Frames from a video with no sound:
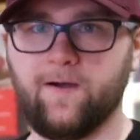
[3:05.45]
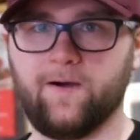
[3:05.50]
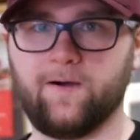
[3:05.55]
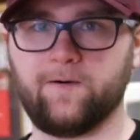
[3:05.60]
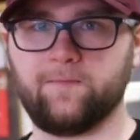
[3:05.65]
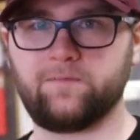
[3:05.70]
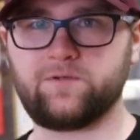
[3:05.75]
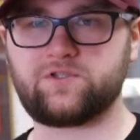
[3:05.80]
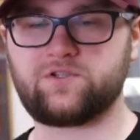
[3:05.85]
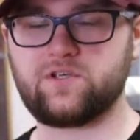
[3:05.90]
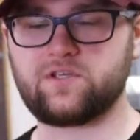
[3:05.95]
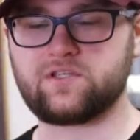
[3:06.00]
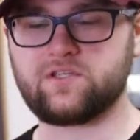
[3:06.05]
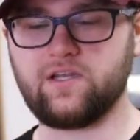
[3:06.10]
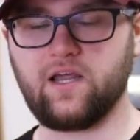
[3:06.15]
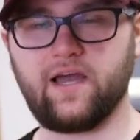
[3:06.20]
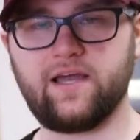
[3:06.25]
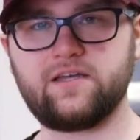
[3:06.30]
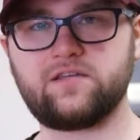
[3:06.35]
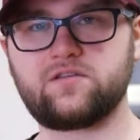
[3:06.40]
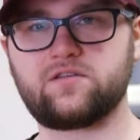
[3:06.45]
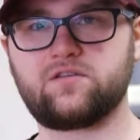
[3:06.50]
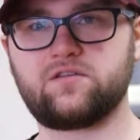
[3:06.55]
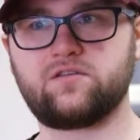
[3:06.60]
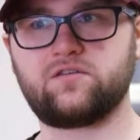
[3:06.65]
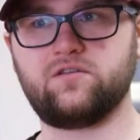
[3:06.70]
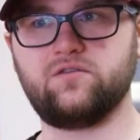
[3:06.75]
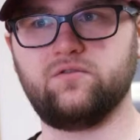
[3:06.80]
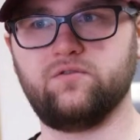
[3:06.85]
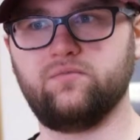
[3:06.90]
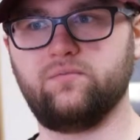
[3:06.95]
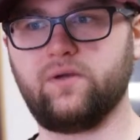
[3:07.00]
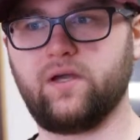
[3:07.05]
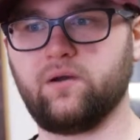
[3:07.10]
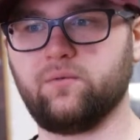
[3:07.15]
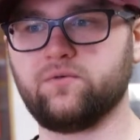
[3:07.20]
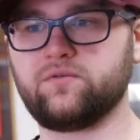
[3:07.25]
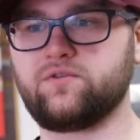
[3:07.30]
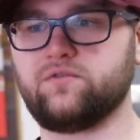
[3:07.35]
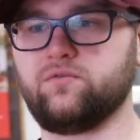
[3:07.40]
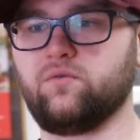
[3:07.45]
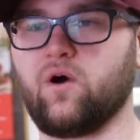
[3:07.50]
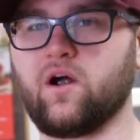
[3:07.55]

Um, it's just nice to be able to